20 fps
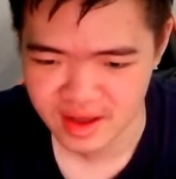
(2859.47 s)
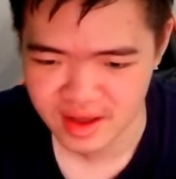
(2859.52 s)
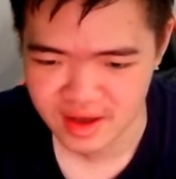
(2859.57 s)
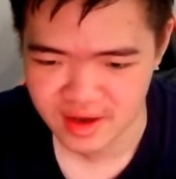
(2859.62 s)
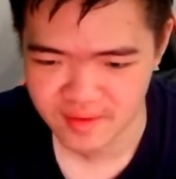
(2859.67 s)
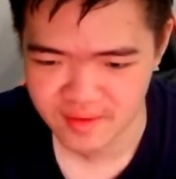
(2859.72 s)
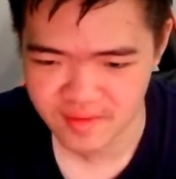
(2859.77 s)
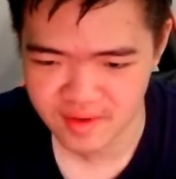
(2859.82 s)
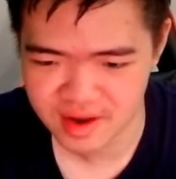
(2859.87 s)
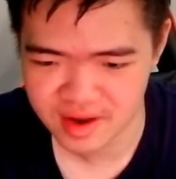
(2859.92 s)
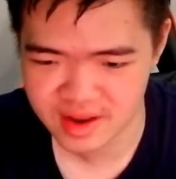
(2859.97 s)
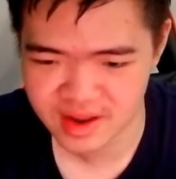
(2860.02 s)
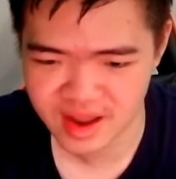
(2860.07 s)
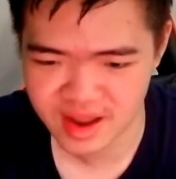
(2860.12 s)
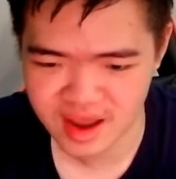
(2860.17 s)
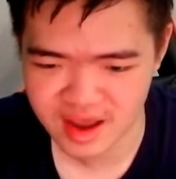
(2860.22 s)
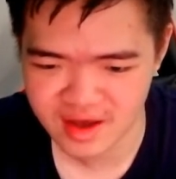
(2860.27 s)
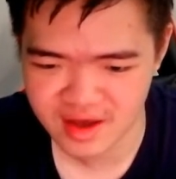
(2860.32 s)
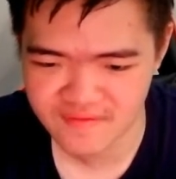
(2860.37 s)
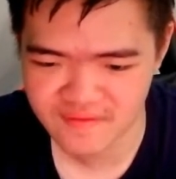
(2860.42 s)
Why do they
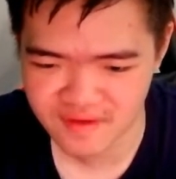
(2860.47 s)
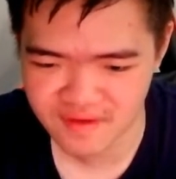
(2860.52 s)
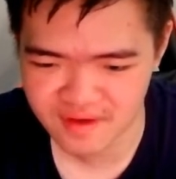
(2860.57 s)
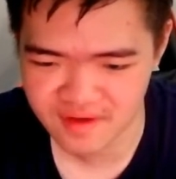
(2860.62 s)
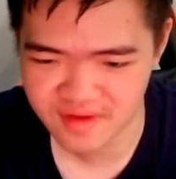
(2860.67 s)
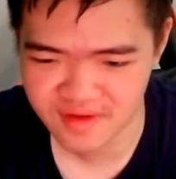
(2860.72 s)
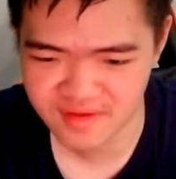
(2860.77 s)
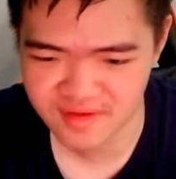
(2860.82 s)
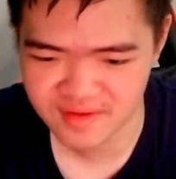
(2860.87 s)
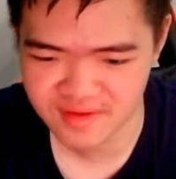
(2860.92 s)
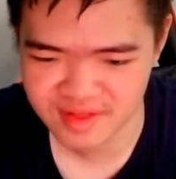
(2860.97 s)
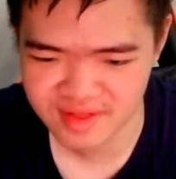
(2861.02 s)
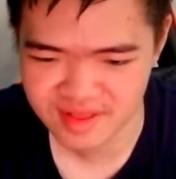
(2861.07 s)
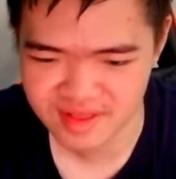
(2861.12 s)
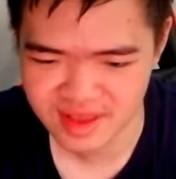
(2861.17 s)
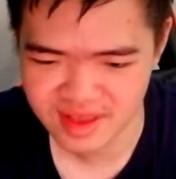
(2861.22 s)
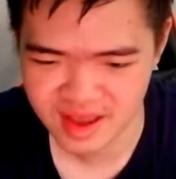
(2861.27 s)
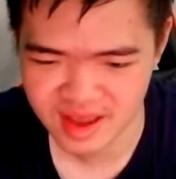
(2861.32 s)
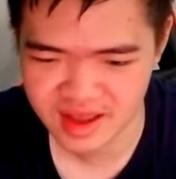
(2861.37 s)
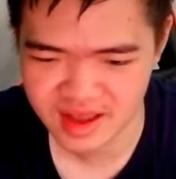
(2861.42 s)
have all?
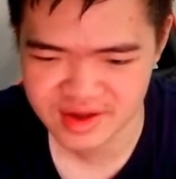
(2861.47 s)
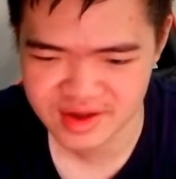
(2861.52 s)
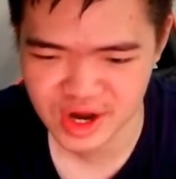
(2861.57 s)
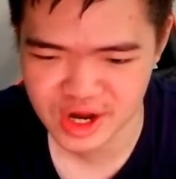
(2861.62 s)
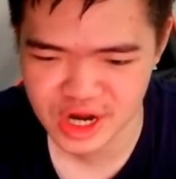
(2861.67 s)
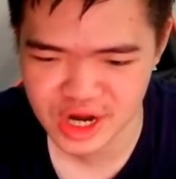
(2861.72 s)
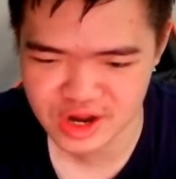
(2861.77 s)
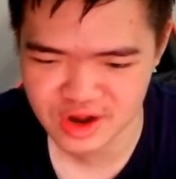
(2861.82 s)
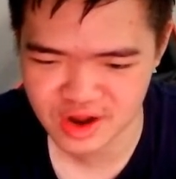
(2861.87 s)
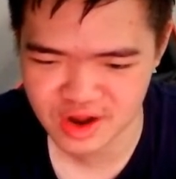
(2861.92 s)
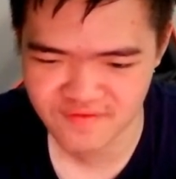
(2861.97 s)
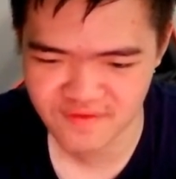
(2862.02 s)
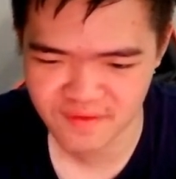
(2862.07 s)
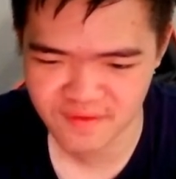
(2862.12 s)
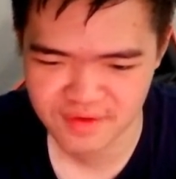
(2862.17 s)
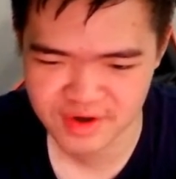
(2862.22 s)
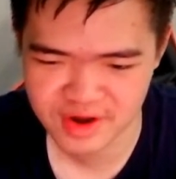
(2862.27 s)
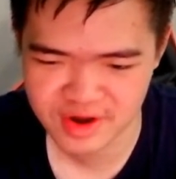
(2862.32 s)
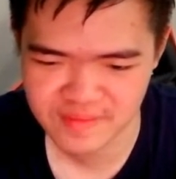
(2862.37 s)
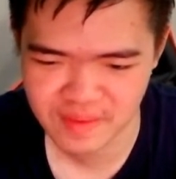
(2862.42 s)
Hey JJ, do you have
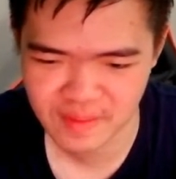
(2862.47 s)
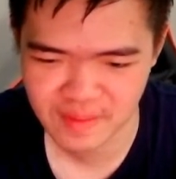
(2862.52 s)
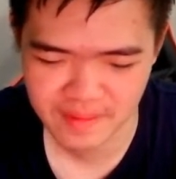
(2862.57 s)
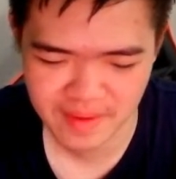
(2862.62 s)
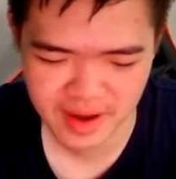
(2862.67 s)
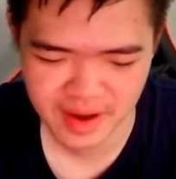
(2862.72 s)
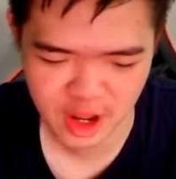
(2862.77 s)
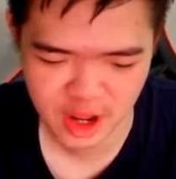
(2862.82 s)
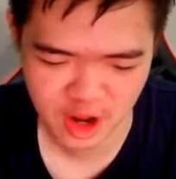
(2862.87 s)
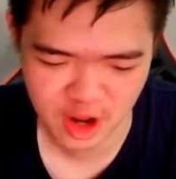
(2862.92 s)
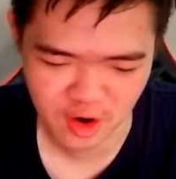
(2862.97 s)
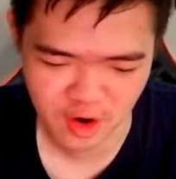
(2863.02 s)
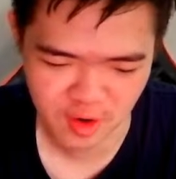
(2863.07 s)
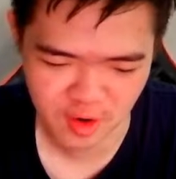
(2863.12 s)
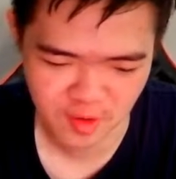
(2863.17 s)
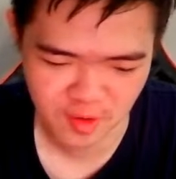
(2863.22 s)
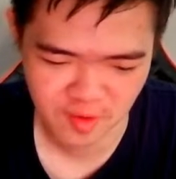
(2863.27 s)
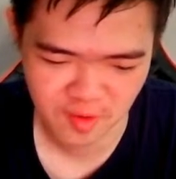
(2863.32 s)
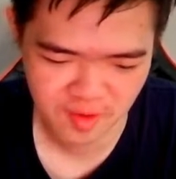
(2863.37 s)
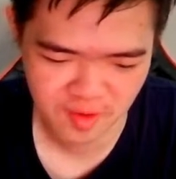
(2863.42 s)
origin bumblebee?
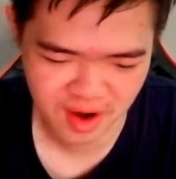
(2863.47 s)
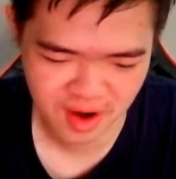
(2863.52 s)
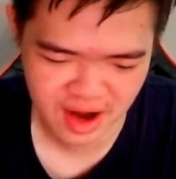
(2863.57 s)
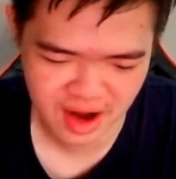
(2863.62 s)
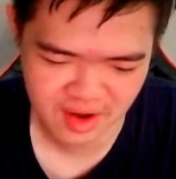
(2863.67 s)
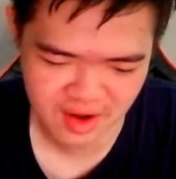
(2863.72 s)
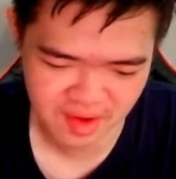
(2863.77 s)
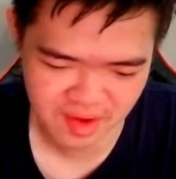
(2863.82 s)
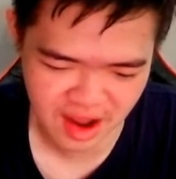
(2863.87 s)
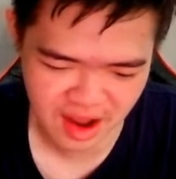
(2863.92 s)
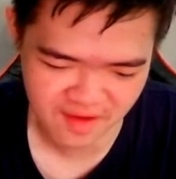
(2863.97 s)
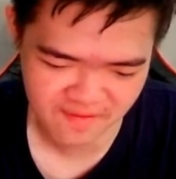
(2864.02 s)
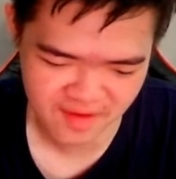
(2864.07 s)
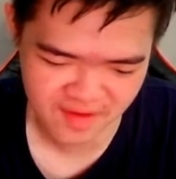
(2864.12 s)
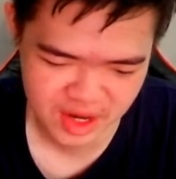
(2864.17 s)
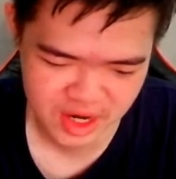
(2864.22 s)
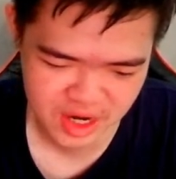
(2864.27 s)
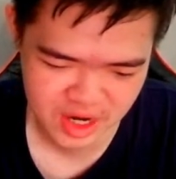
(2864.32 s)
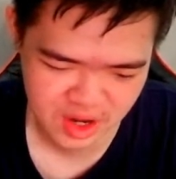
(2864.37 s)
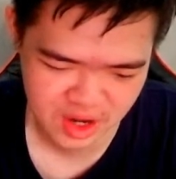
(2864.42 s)
No, I don't have
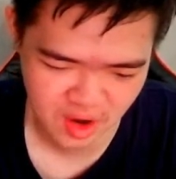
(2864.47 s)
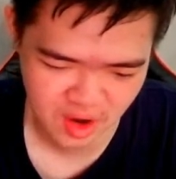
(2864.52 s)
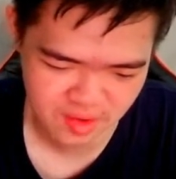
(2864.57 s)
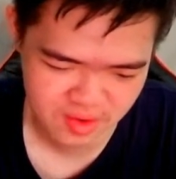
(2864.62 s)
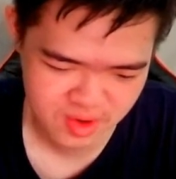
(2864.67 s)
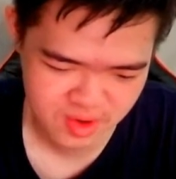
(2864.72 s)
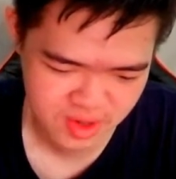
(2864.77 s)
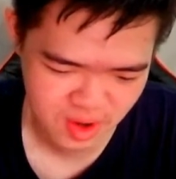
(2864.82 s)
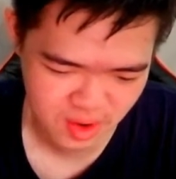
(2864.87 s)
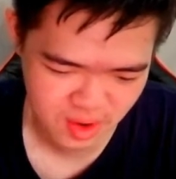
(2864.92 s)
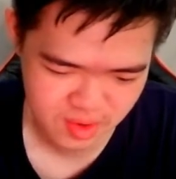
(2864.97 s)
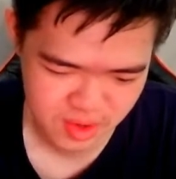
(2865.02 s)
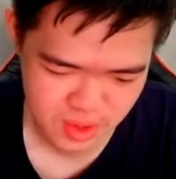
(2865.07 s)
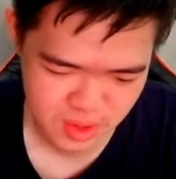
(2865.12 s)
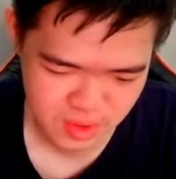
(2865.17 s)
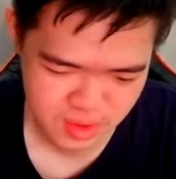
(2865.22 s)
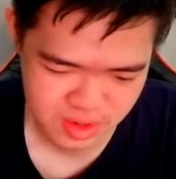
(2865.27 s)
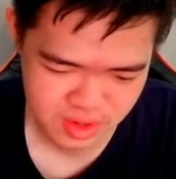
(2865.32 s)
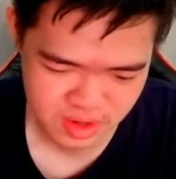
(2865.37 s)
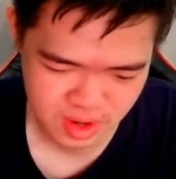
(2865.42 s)
it. Don't don't you
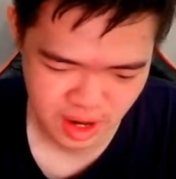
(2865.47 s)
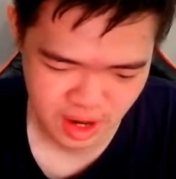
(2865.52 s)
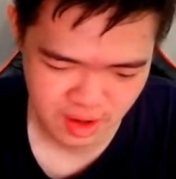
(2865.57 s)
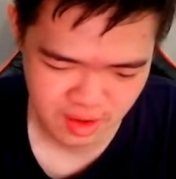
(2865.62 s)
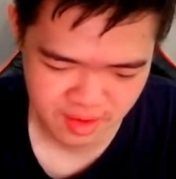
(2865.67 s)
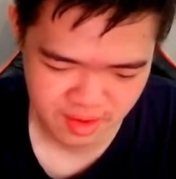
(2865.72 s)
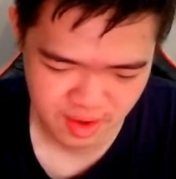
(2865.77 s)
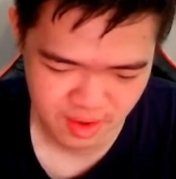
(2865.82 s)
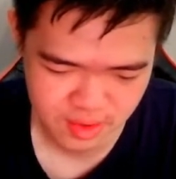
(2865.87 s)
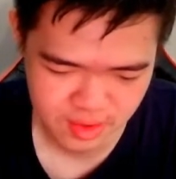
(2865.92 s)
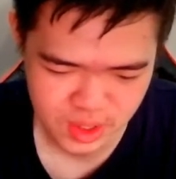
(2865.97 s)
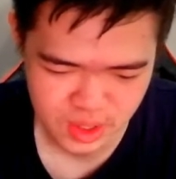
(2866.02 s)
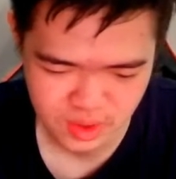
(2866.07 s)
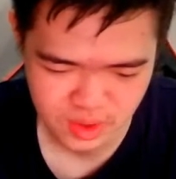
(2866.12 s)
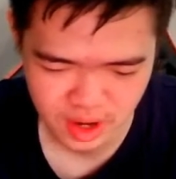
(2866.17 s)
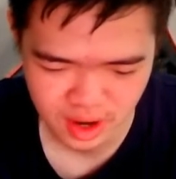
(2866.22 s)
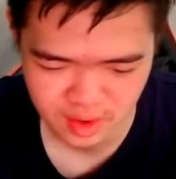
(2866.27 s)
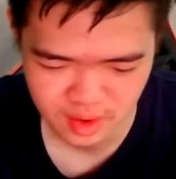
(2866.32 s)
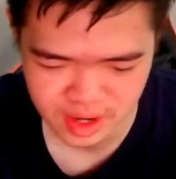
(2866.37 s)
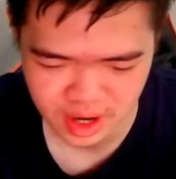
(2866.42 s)
tell don't you
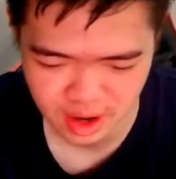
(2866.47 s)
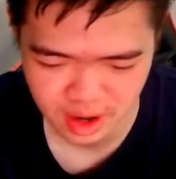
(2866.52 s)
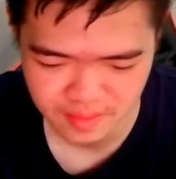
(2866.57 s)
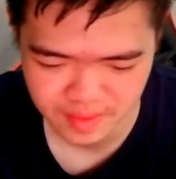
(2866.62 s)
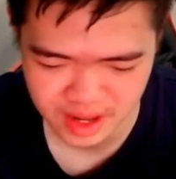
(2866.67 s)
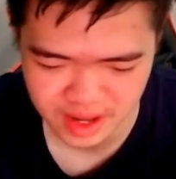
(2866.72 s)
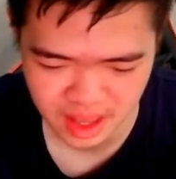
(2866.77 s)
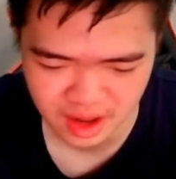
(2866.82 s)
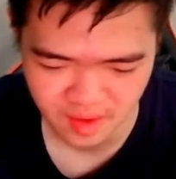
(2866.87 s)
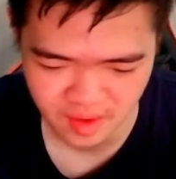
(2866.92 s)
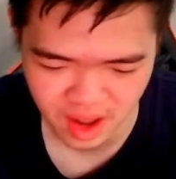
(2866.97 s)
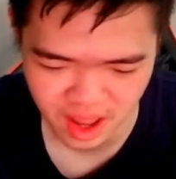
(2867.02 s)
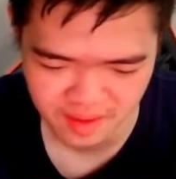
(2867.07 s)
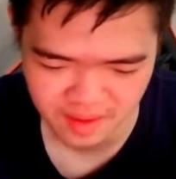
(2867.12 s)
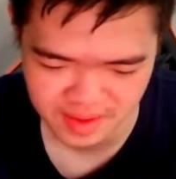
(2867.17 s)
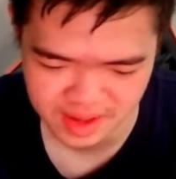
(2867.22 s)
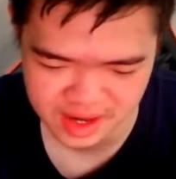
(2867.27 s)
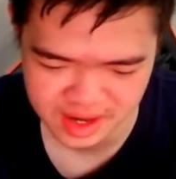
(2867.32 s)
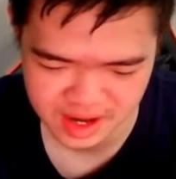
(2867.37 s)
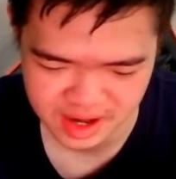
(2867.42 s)
dare tell me that you have it.